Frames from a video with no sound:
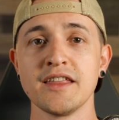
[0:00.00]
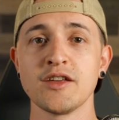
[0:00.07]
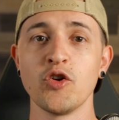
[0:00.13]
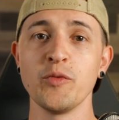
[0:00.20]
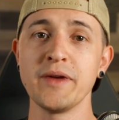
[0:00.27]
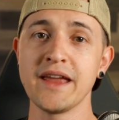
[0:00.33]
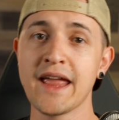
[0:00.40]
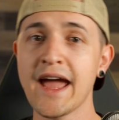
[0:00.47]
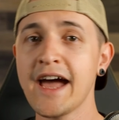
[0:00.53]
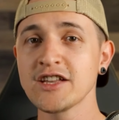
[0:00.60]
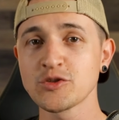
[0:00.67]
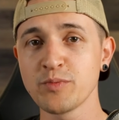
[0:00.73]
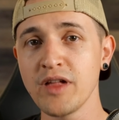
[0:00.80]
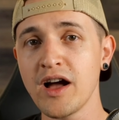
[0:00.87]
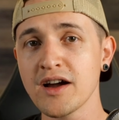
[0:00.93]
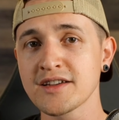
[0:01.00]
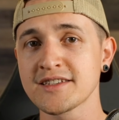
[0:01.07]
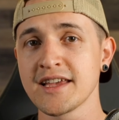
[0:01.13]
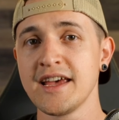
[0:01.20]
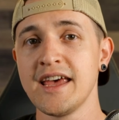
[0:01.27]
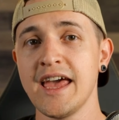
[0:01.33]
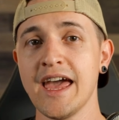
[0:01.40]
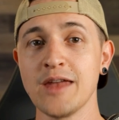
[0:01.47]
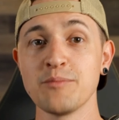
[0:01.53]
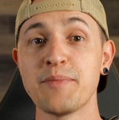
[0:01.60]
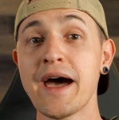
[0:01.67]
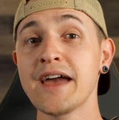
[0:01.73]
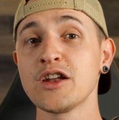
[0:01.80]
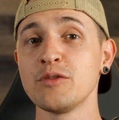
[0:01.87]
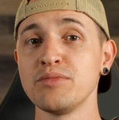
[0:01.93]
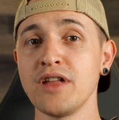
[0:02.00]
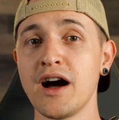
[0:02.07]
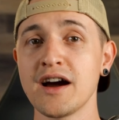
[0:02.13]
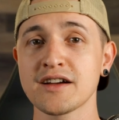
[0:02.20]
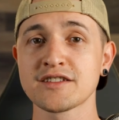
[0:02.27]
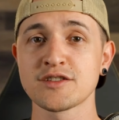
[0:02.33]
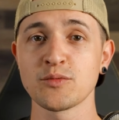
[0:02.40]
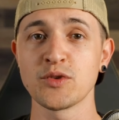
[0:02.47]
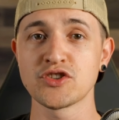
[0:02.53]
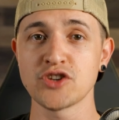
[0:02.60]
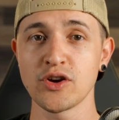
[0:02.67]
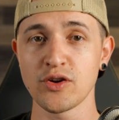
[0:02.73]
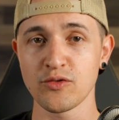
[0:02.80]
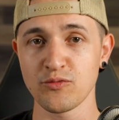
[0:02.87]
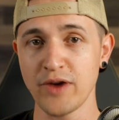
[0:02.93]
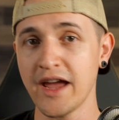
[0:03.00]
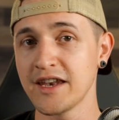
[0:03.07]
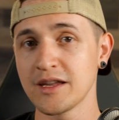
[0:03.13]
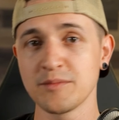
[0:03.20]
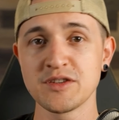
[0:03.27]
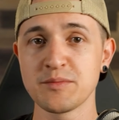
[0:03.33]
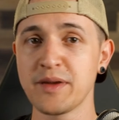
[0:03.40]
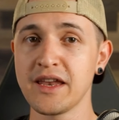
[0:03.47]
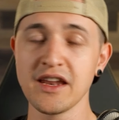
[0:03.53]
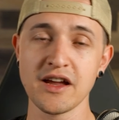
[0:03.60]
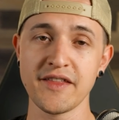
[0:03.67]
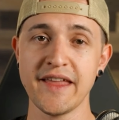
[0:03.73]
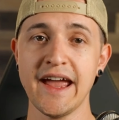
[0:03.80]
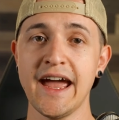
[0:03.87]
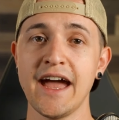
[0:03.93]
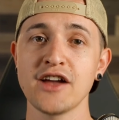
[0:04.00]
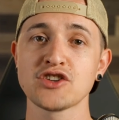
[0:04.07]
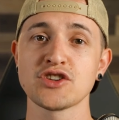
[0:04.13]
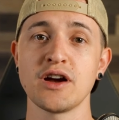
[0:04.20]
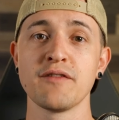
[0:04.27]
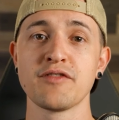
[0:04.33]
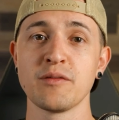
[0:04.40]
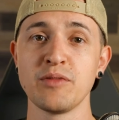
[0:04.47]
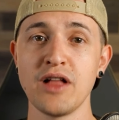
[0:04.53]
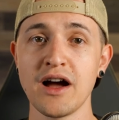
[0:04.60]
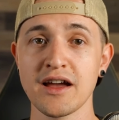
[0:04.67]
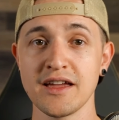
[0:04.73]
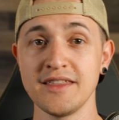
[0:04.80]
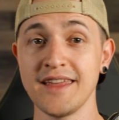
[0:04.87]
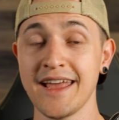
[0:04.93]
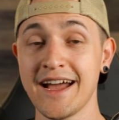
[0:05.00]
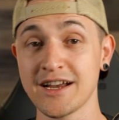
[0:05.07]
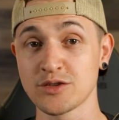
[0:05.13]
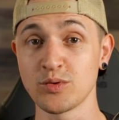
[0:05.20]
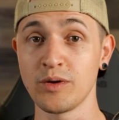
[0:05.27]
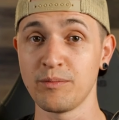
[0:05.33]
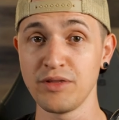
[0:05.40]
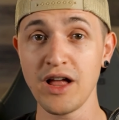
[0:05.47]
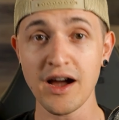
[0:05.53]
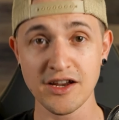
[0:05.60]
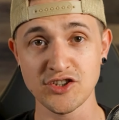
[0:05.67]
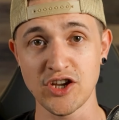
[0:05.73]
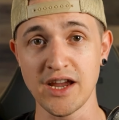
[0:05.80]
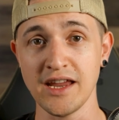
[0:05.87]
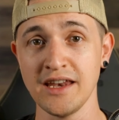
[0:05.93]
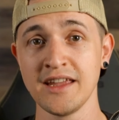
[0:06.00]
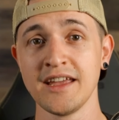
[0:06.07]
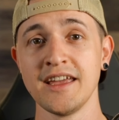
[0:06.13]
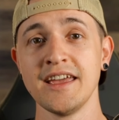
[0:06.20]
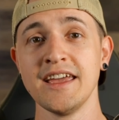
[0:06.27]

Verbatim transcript: There will be catch blocks and battle blocks, which are random depending on the hash of the block in the actual blockchain.